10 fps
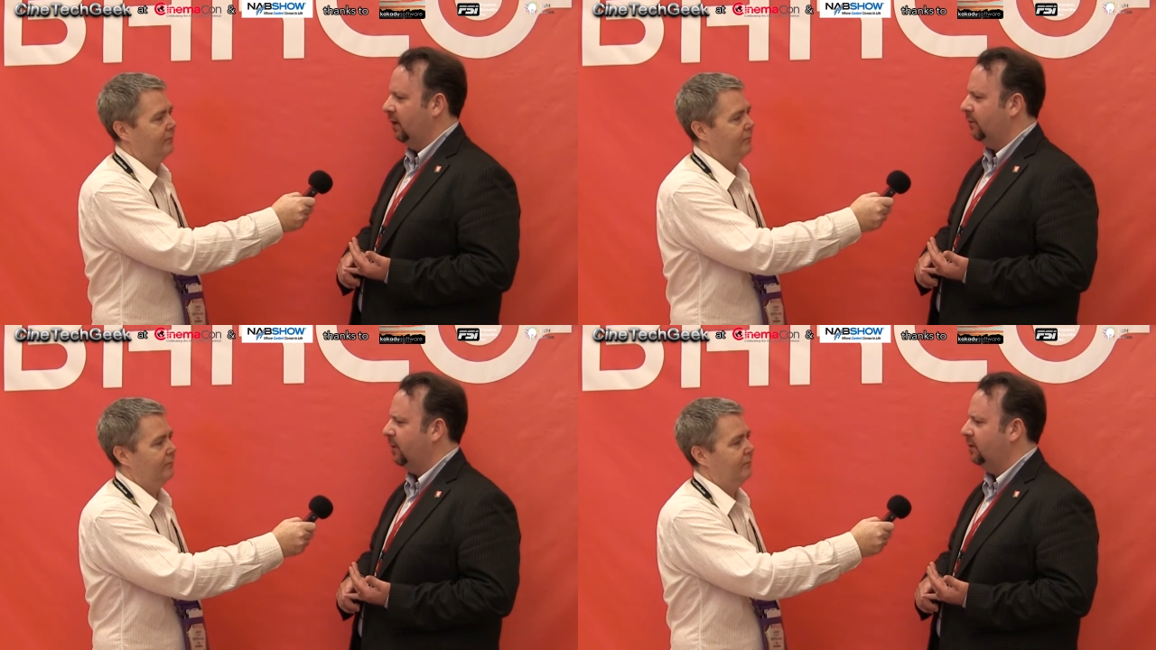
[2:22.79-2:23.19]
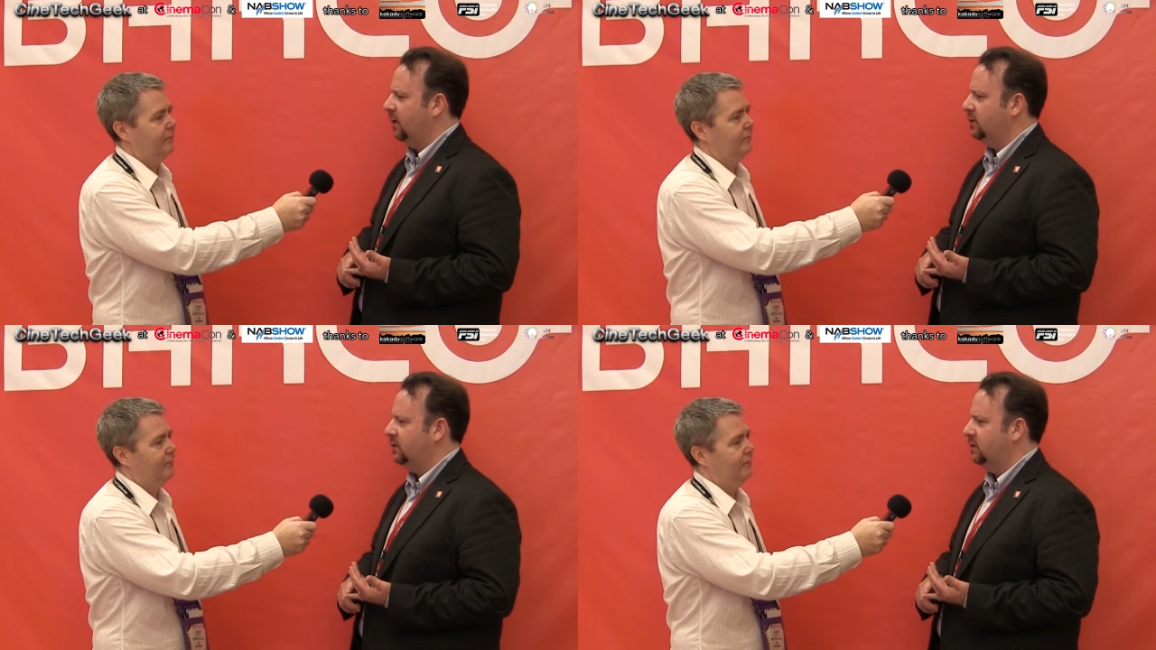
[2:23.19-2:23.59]
Speaker 1: the
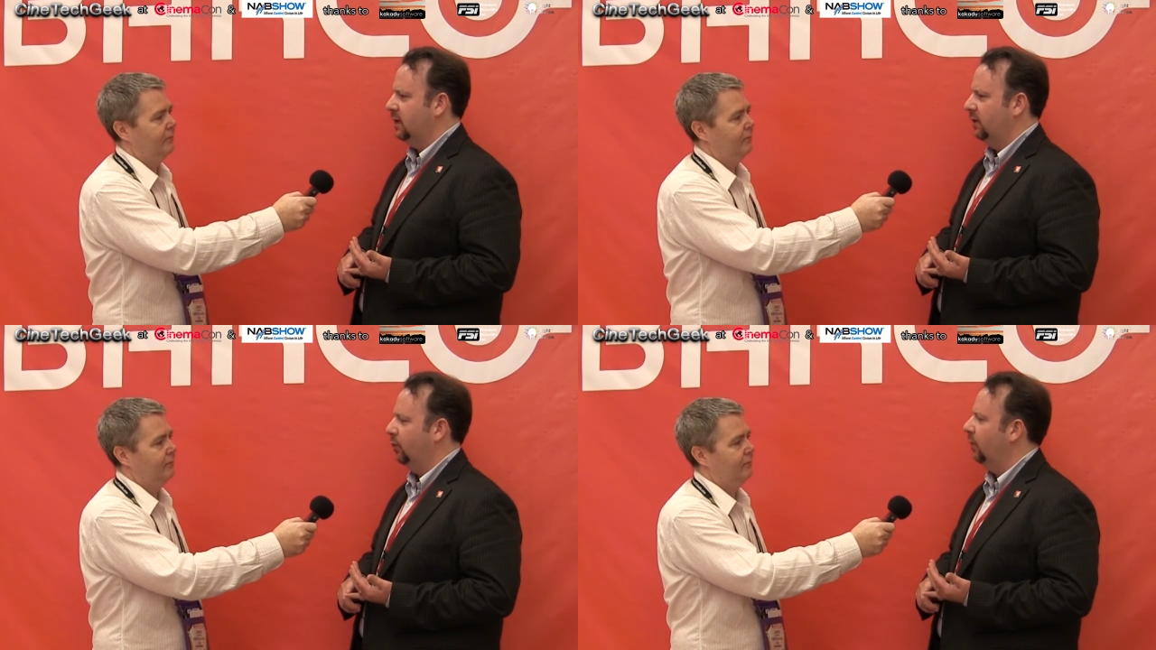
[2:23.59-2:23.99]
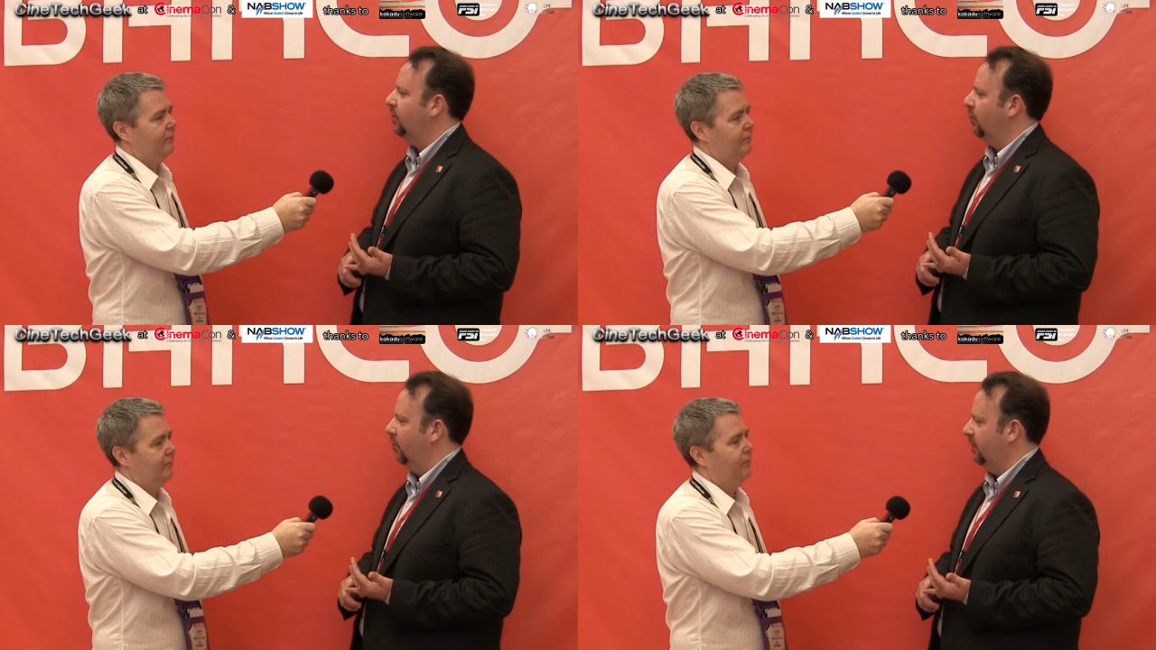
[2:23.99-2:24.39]
expectations that the
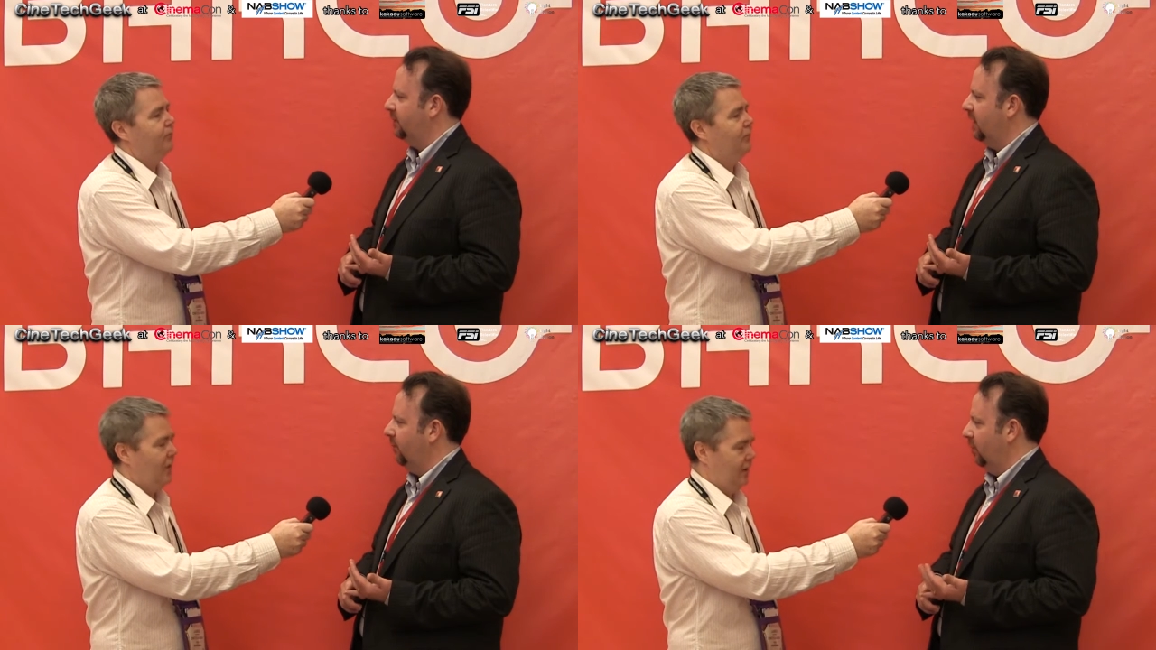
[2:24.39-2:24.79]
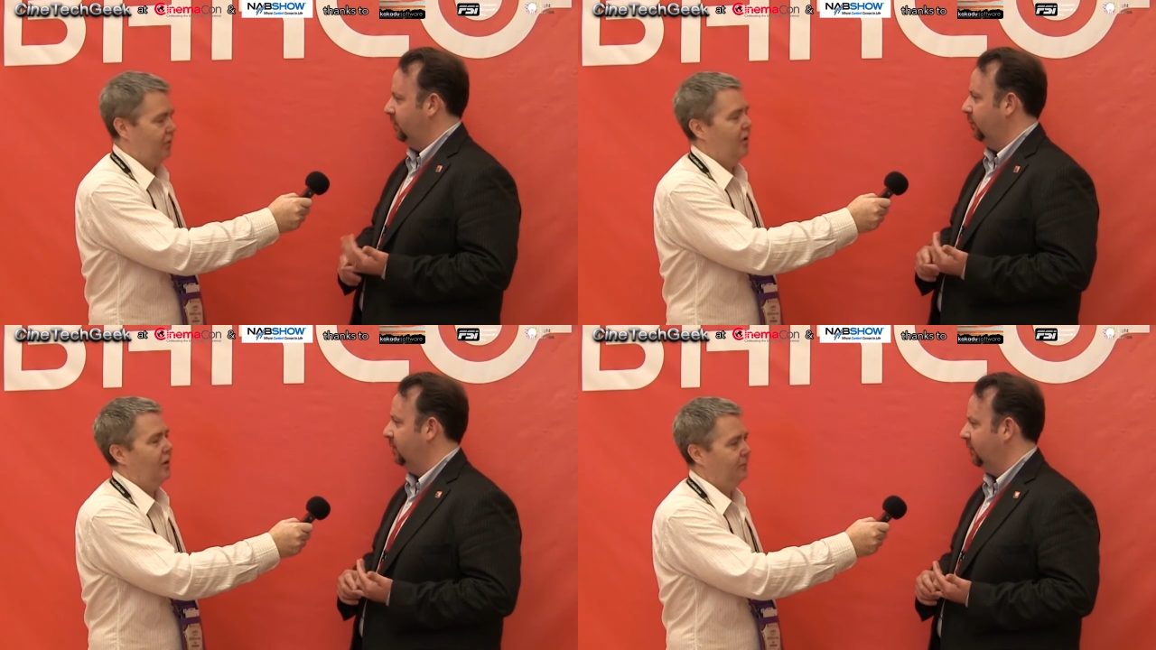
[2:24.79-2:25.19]
renderer must have
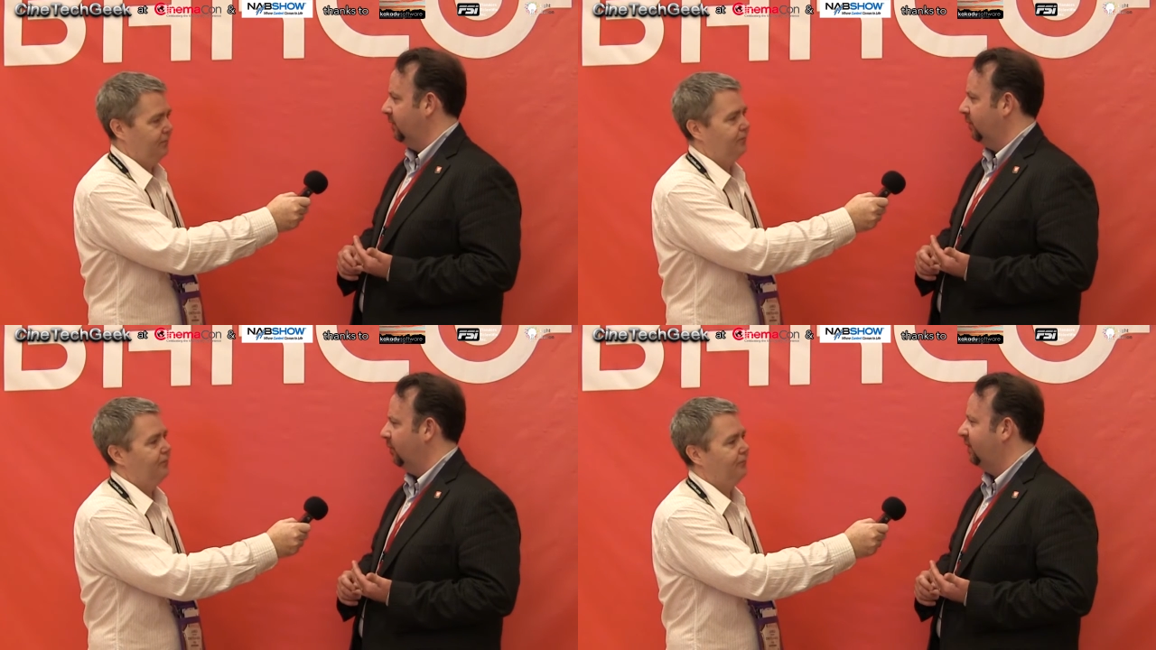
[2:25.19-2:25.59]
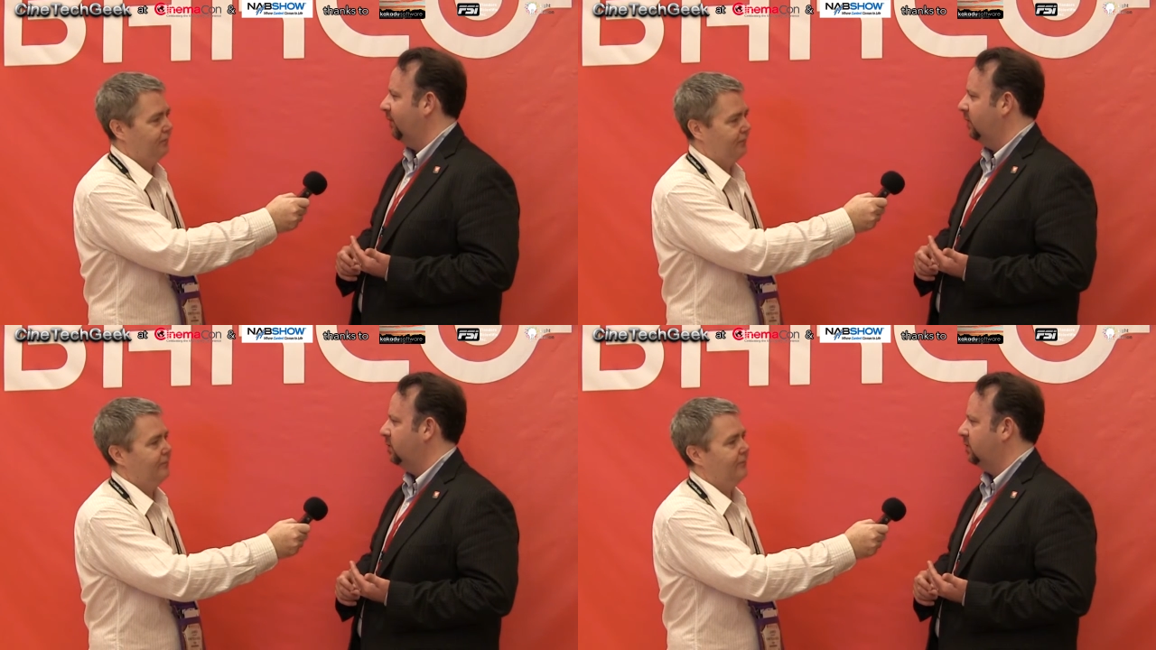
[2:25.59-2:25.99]
once it retrieves those
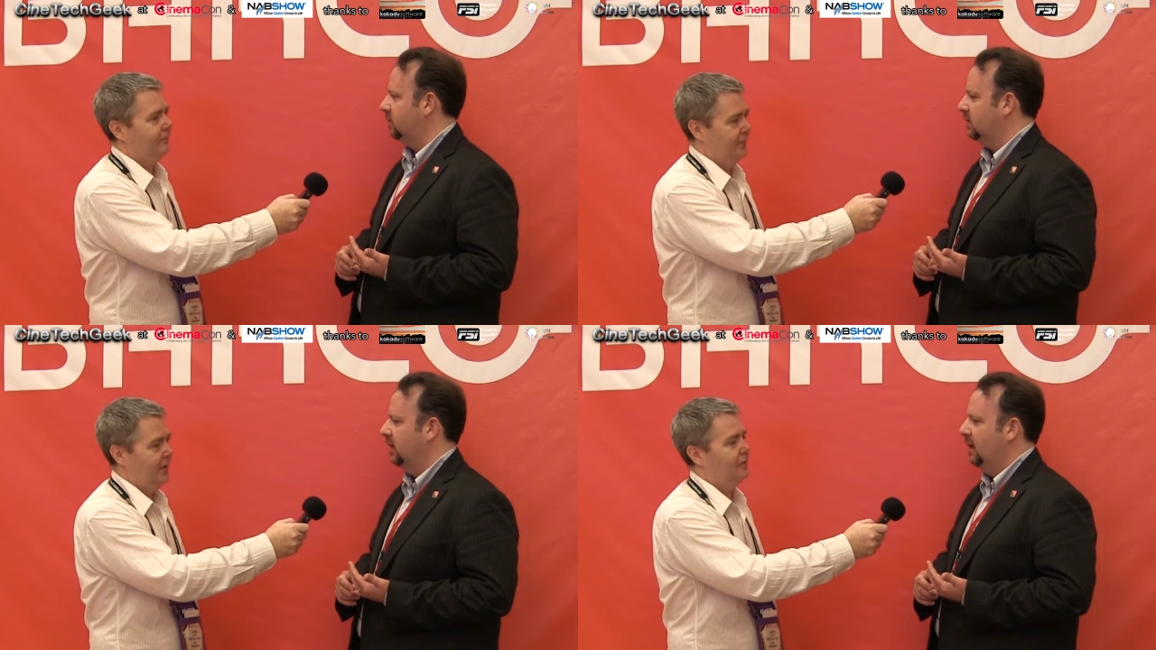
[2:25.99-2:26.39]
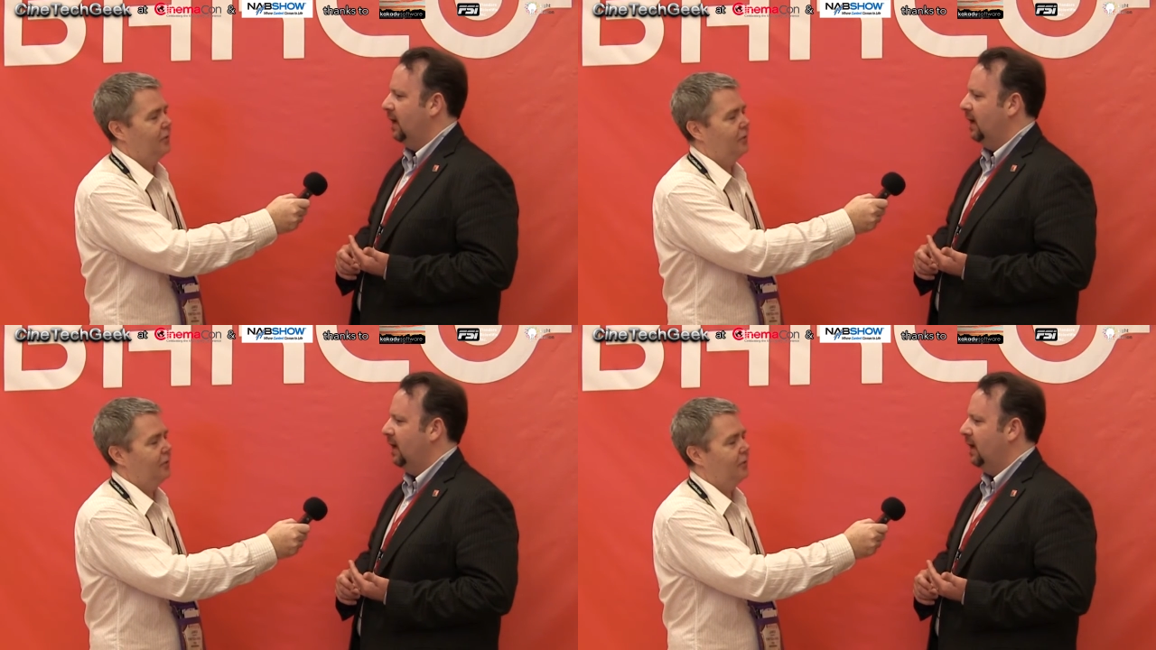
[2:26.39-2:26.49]
definitions.